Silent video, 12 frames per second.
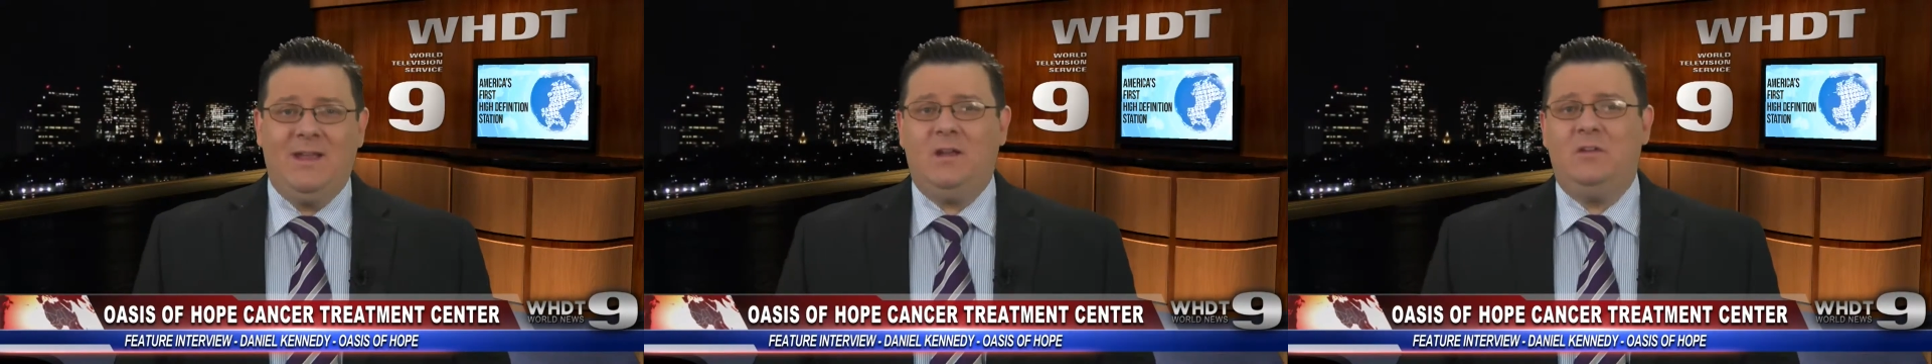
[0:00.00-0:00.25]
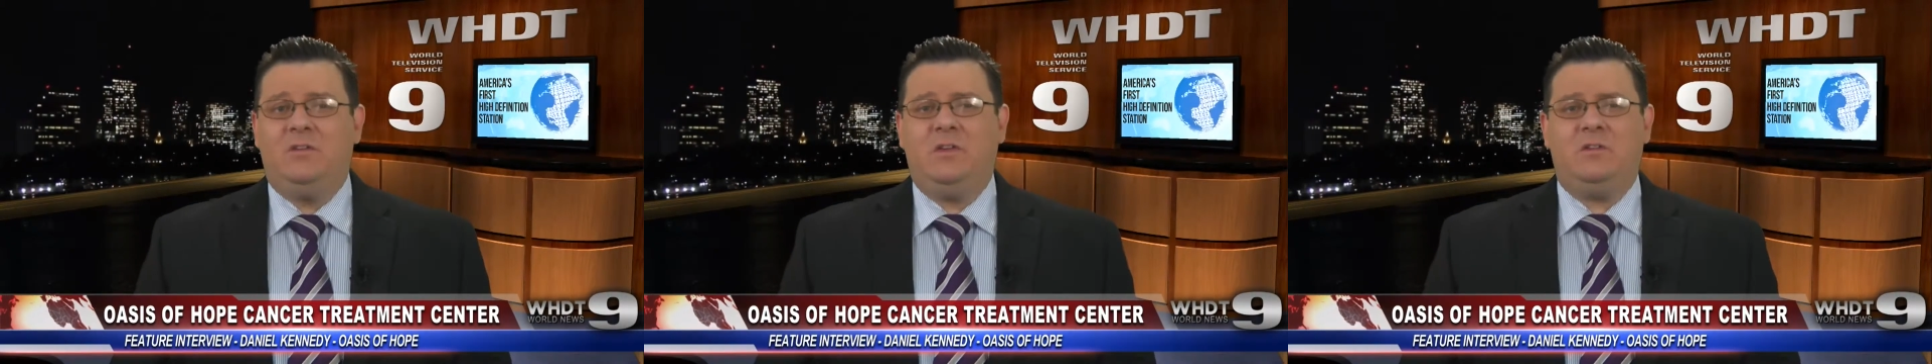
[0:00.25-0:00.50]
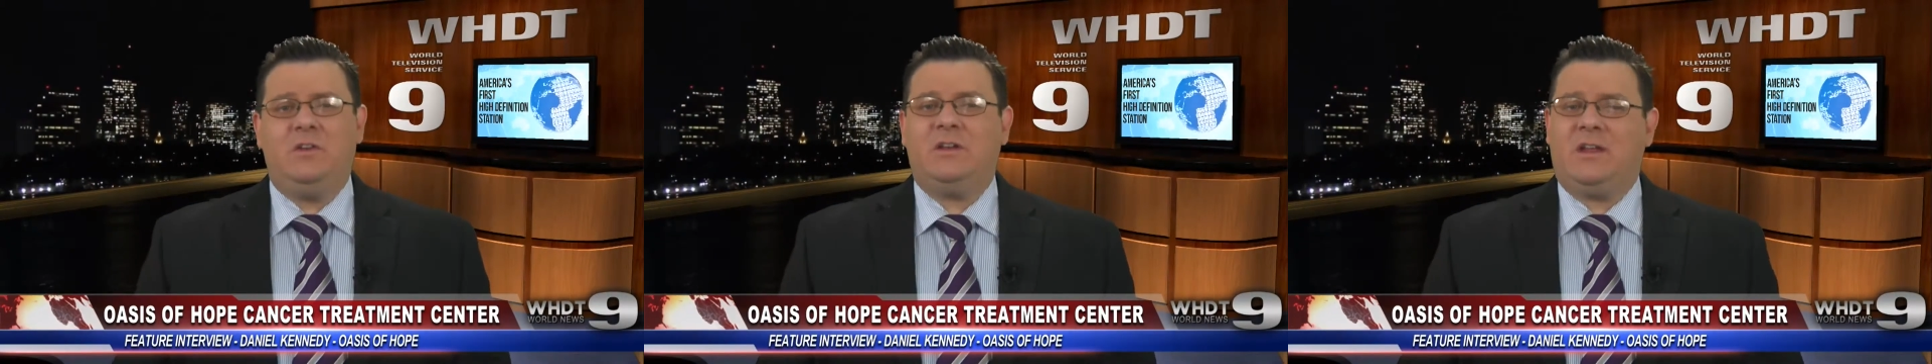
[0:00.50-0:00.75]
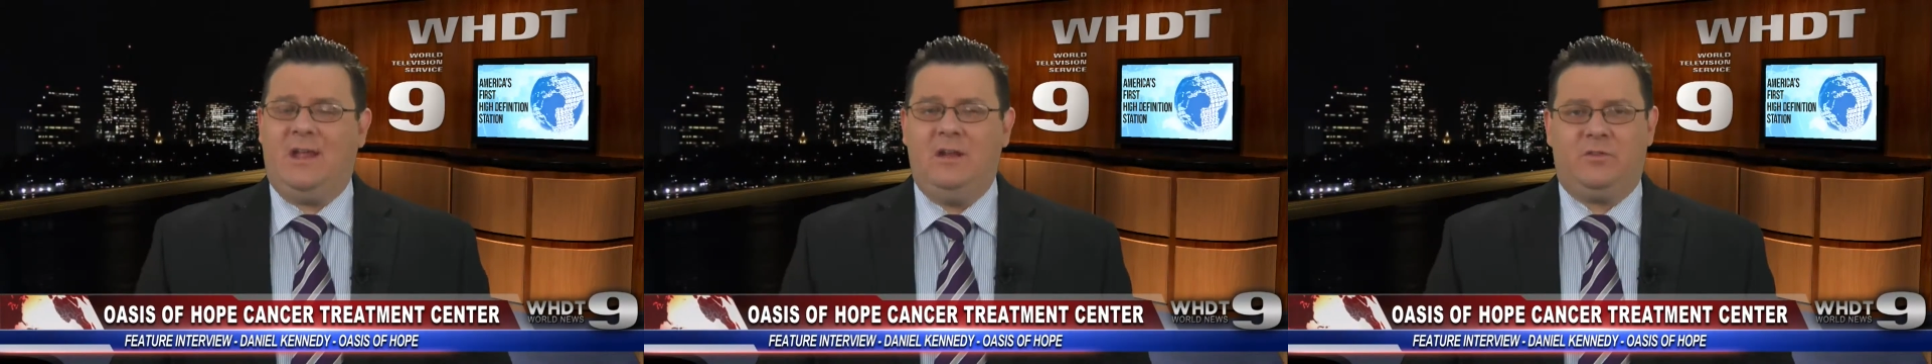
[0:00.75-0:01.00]
insist
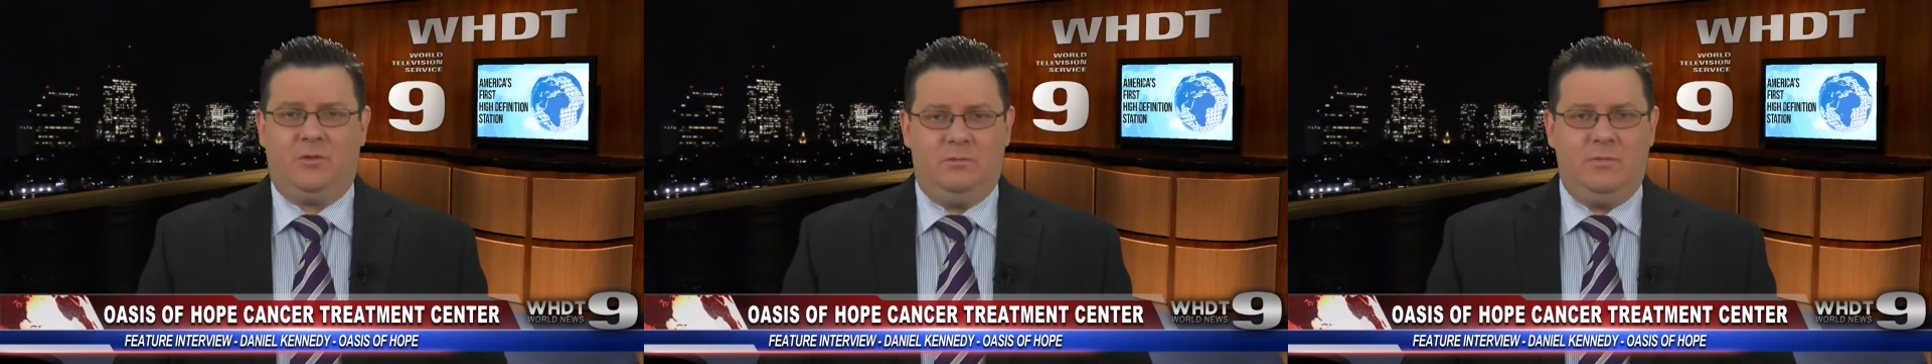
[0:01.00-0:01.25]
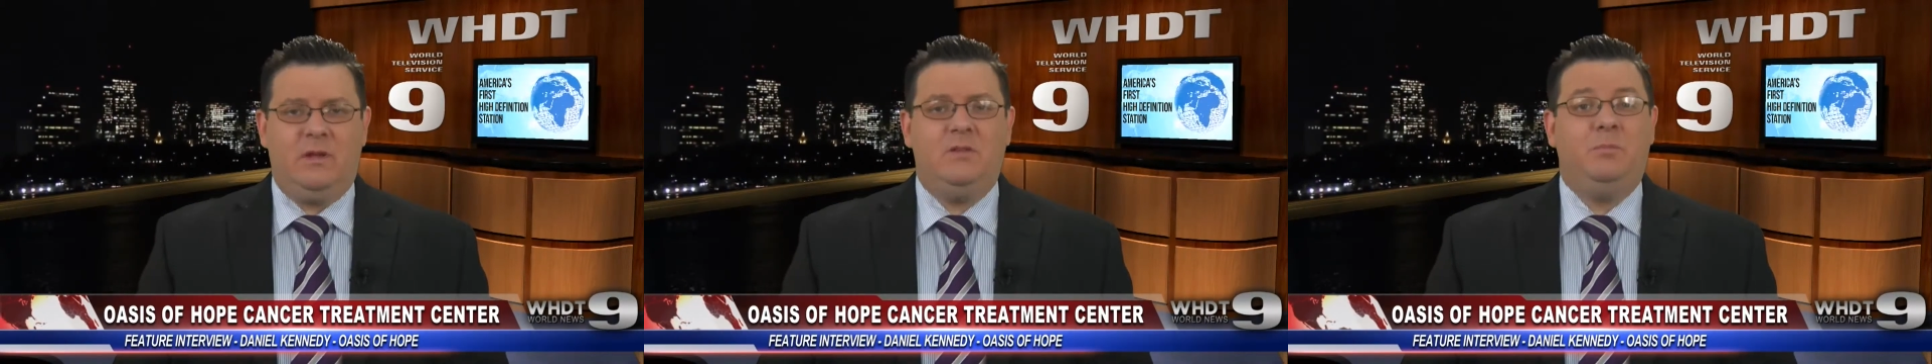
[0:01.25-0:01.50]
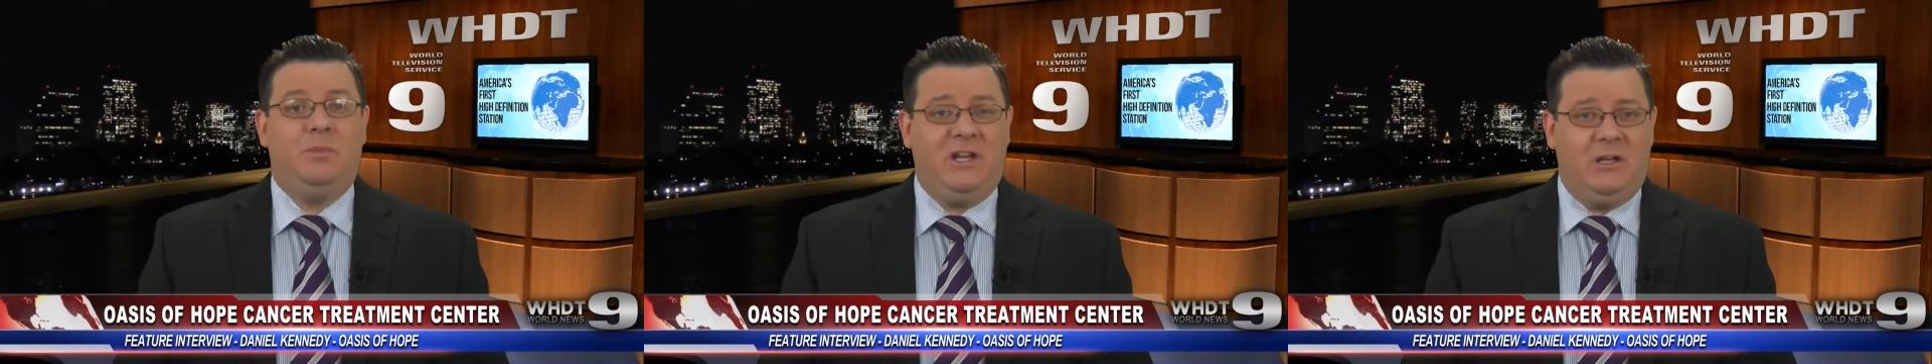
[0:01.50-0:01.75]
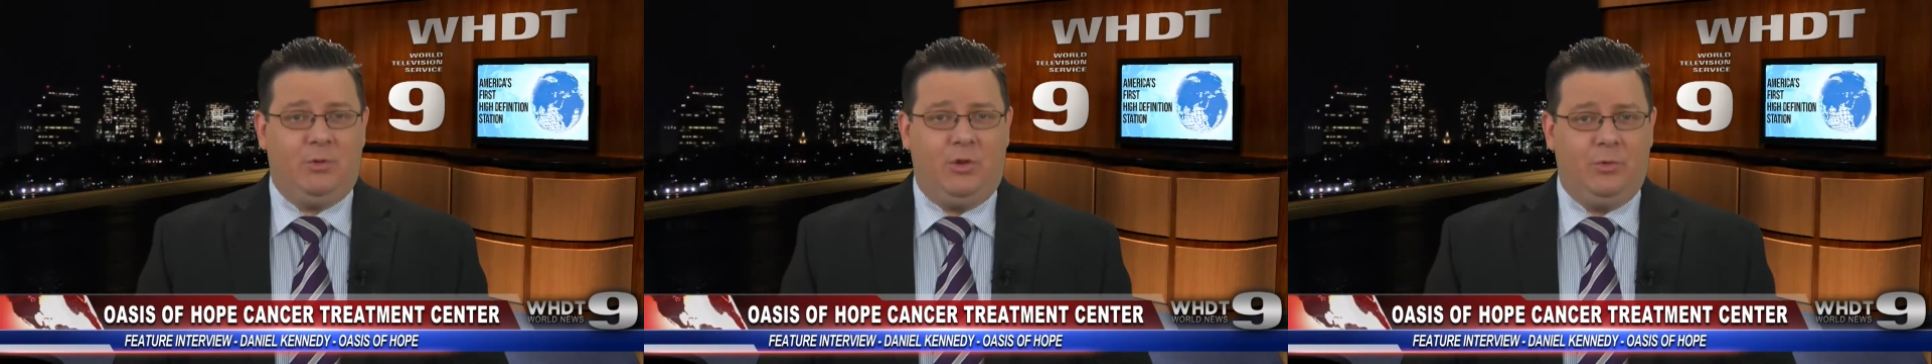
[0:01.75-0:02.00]
that cancer is
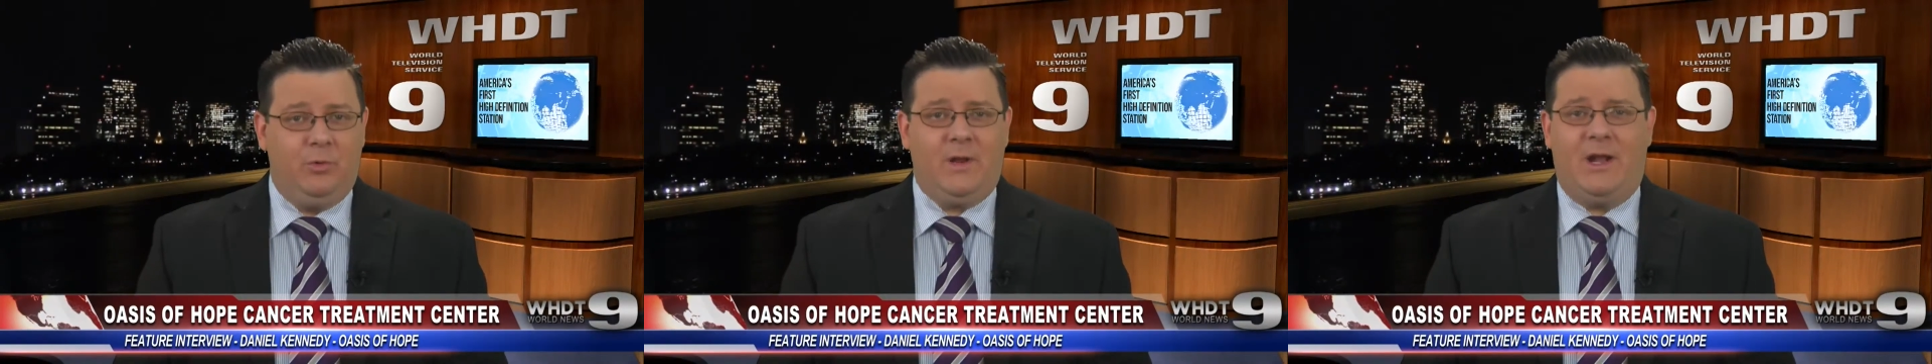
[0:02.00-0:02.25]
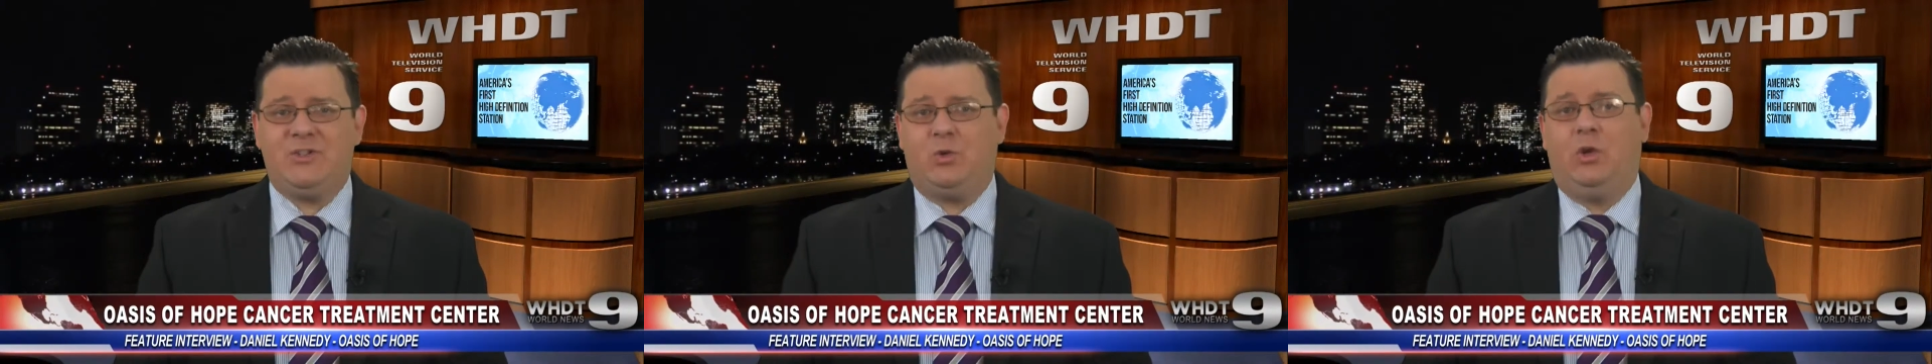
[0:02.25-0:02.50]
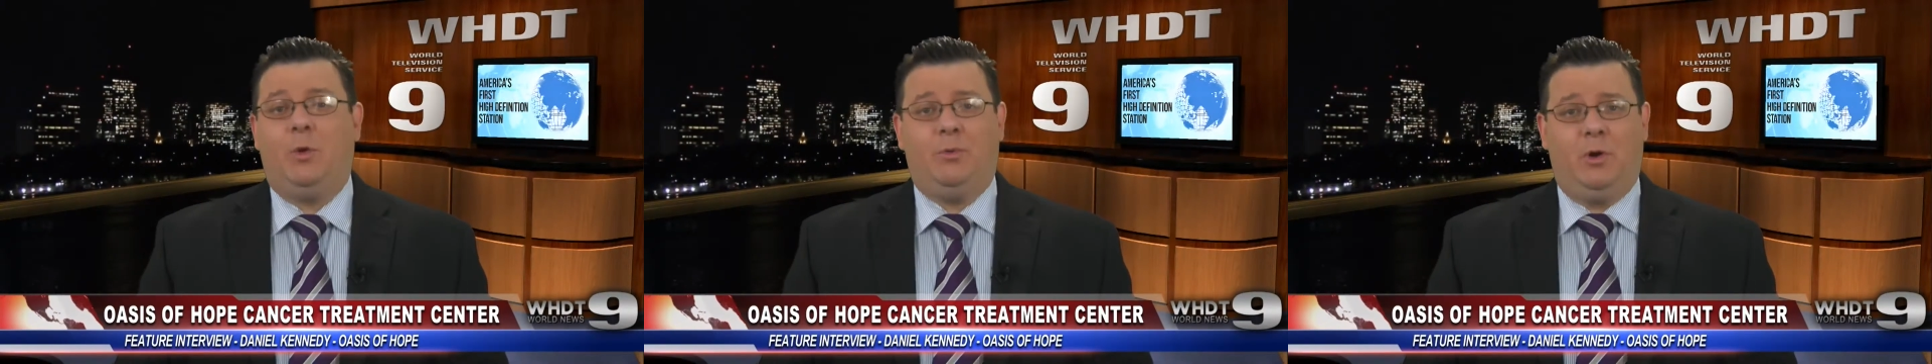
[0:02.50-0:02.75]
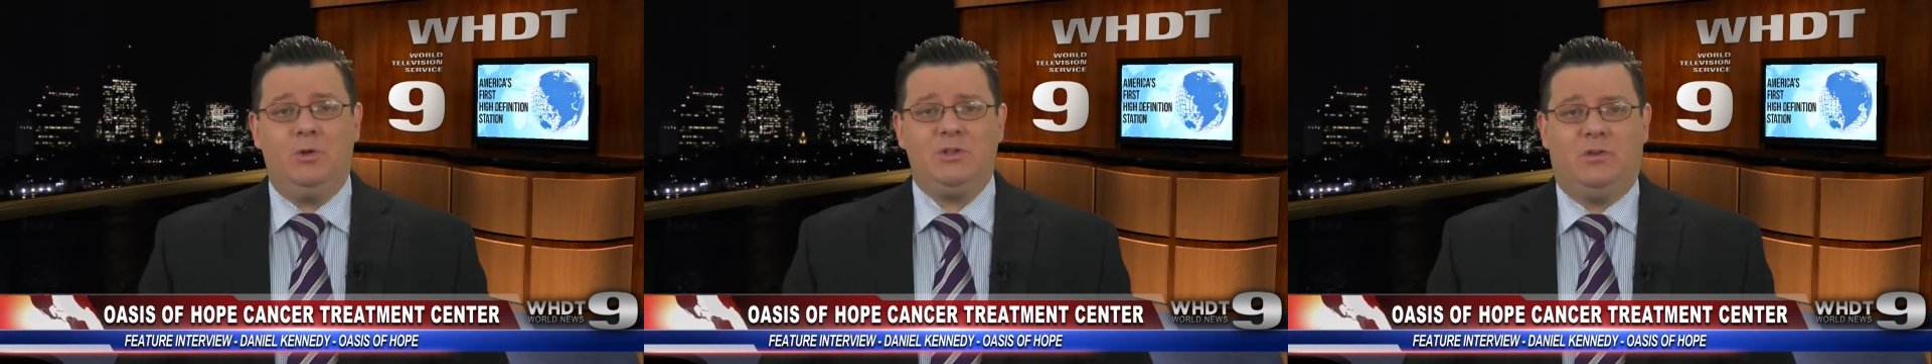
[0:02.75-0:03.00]
beatable through natural
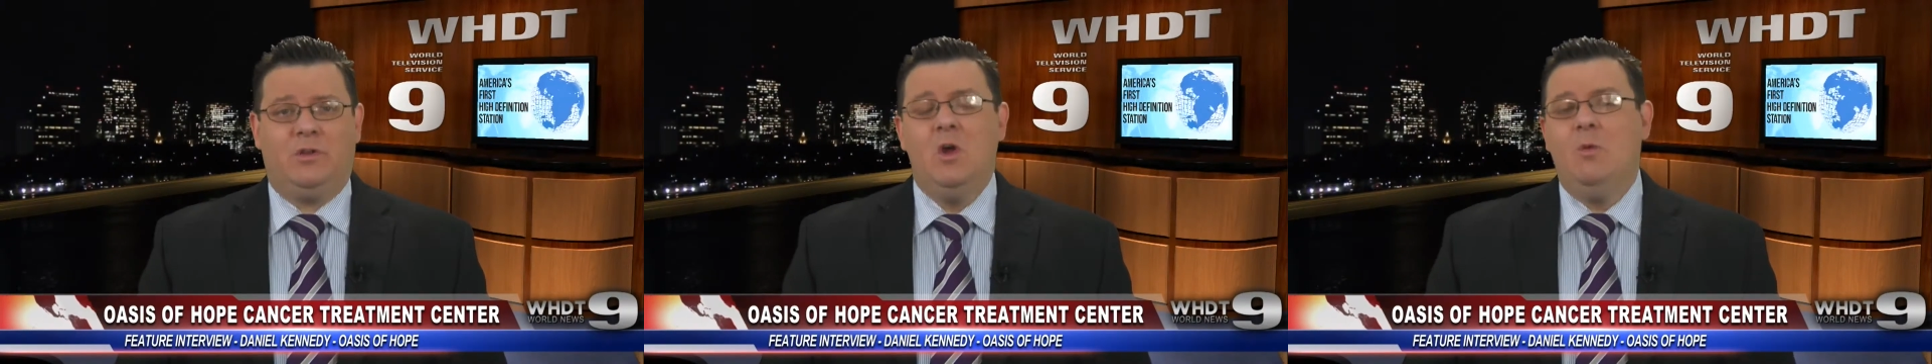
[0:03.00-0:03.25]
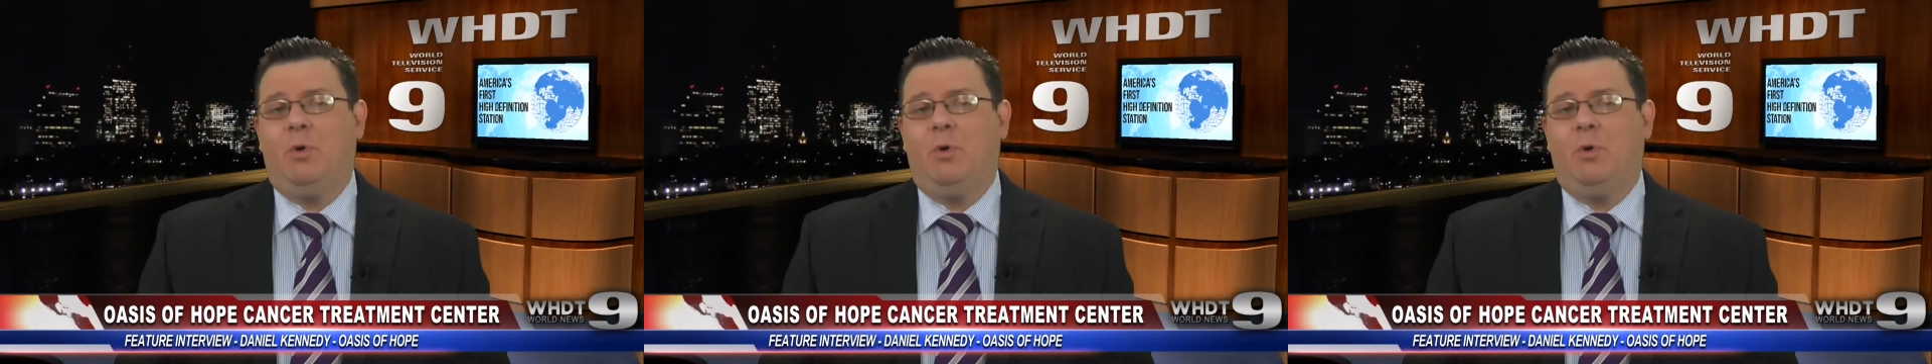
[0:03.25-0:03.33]
approaches,